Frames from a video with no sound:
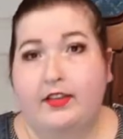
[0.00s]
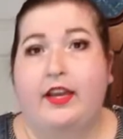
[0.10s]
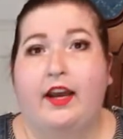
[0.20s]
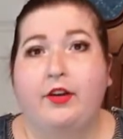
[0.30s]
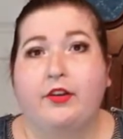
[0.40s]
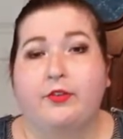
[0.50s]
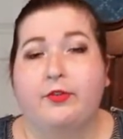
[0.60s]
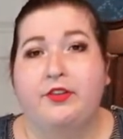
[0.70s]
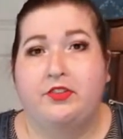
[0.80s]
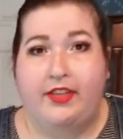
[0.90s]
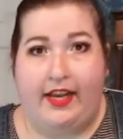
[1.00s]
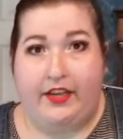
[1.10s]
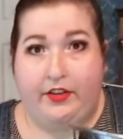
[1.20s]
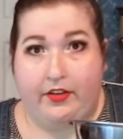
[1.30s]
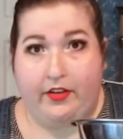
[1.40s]
Now you're going to
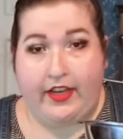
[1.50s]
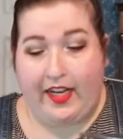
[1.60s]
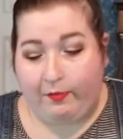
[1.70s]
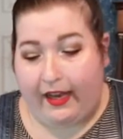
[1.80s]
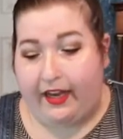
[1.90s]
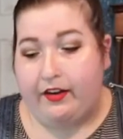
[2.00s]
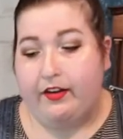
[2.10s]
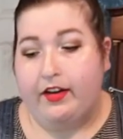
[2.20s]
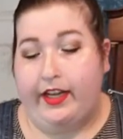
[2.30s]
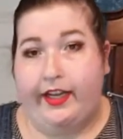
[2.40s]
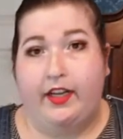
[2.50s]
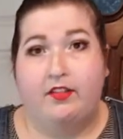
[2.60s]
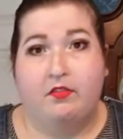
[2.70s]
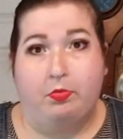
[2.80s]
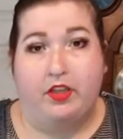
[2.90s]
take your cake batter
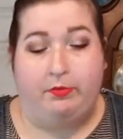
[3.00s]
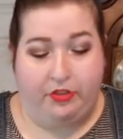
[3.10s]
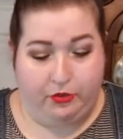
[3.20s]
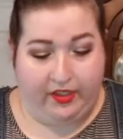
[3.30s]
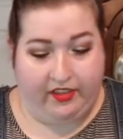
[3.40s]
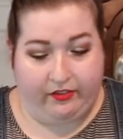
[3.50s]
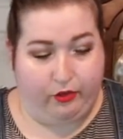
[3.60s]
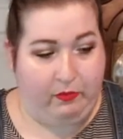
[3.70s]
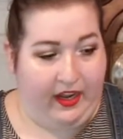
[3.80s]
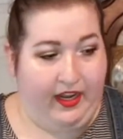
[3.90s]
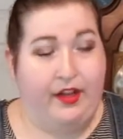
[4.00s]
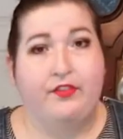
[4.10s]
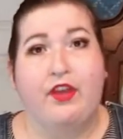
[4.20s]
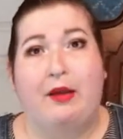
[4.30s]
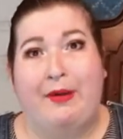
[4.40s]
and split it between these 2
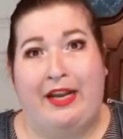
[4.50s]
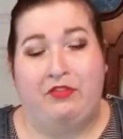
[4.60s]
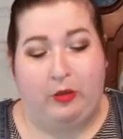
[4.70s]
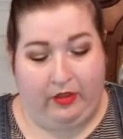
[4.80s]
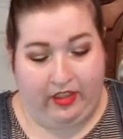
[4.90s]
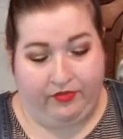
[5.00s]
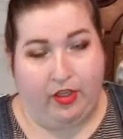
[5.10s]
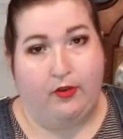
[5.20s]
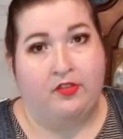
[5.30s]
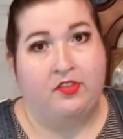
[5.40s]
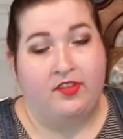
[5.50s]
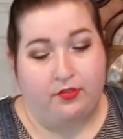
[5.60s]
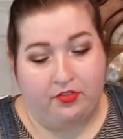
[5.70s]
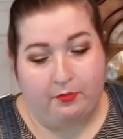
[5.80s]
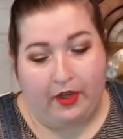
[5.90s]
pans. I might have a little bit left over since these
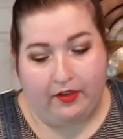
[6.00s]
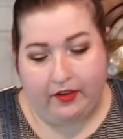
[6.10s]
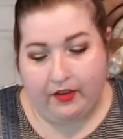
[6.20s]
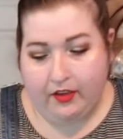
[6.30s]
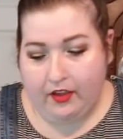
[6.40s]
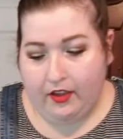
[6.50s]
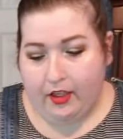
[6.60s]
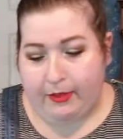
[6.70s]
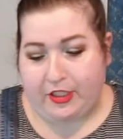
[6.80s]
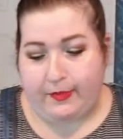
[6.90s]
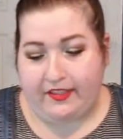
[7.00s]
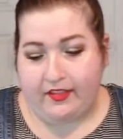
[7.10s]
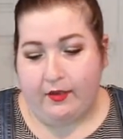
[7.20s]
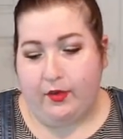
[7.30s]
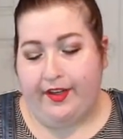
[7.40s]
are smaller. But you
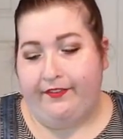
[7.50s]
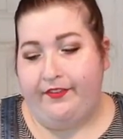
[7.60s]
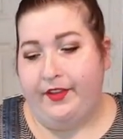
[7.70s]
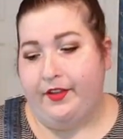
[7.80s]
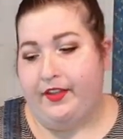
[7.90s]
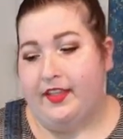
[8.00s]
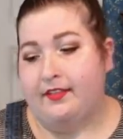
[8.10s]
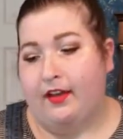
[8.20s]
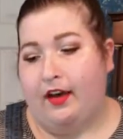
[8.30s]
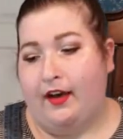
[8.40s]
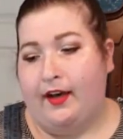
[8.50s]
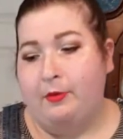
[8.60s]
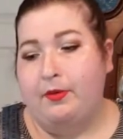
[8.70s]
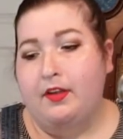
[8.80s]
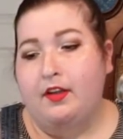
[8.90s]
basically want to fill these
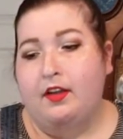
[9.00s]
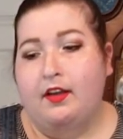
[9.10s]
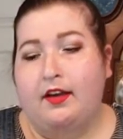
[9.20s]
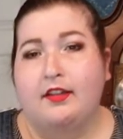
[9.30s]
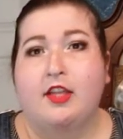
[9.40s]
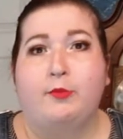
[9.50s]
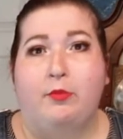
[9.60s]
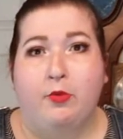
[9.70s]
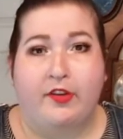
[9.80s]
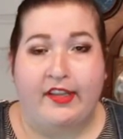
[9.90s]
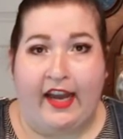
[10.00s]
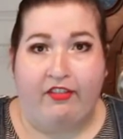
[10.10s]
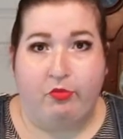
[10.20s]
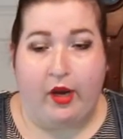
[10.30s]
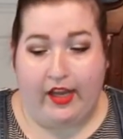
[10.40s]
up a little bit more than
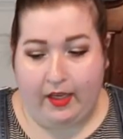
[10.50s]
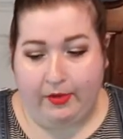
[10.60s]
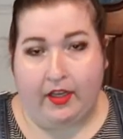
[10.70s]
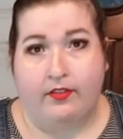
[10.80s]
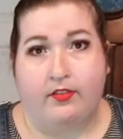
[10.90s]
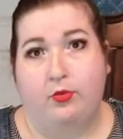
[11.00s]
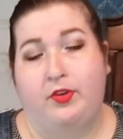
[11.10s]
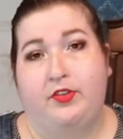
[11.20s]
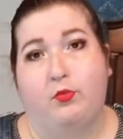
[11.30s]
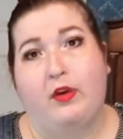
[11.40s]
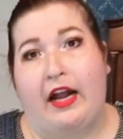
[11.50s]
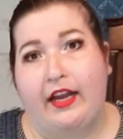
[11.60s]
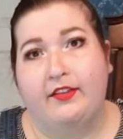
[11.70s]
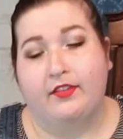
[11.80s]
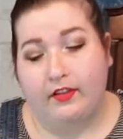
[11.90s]
halfway because it's going to
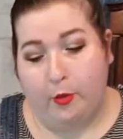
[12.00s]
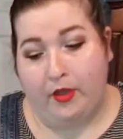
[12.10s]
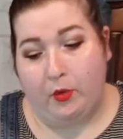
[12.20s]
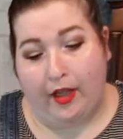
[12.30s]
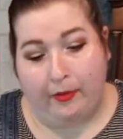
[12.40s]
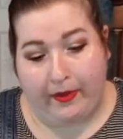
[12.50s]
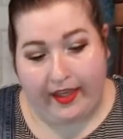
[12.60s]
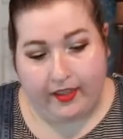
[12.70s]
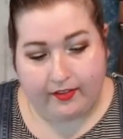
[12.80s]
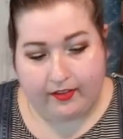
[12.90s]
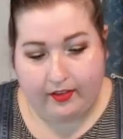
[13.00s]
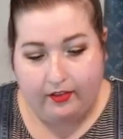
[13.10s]
rise a little bit while it bakes.